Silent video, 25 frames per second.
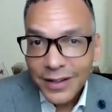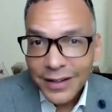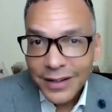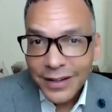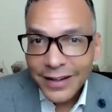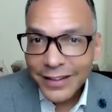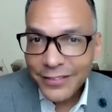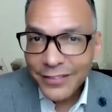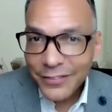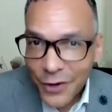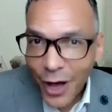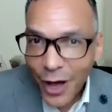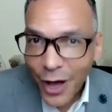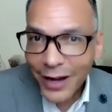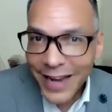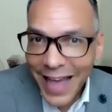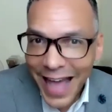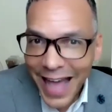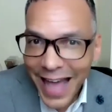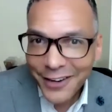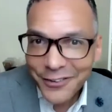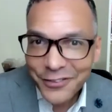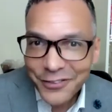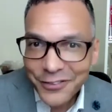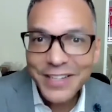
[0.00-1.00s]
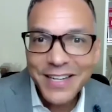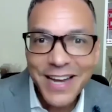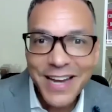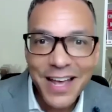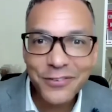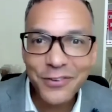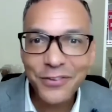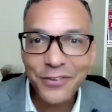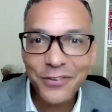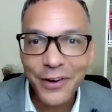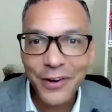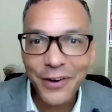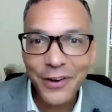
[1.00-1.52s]
It's not actually
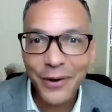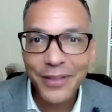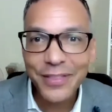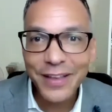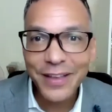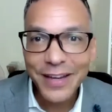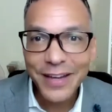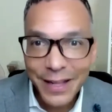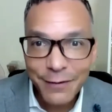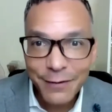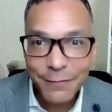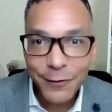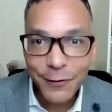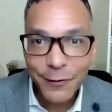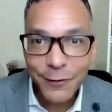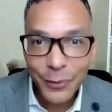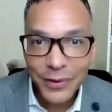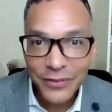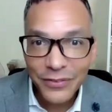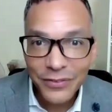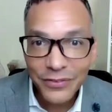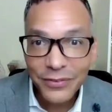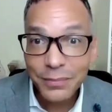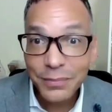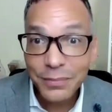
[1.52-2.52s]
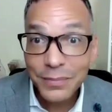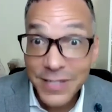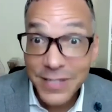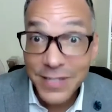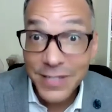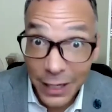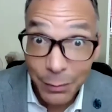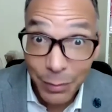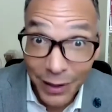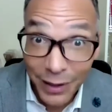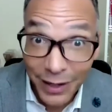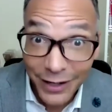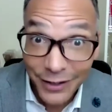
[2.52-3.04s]
necessary that influence
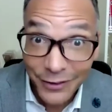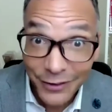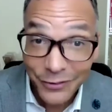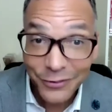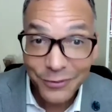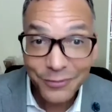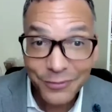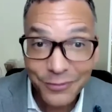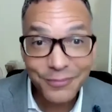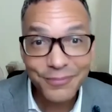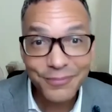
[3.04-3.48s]
take place.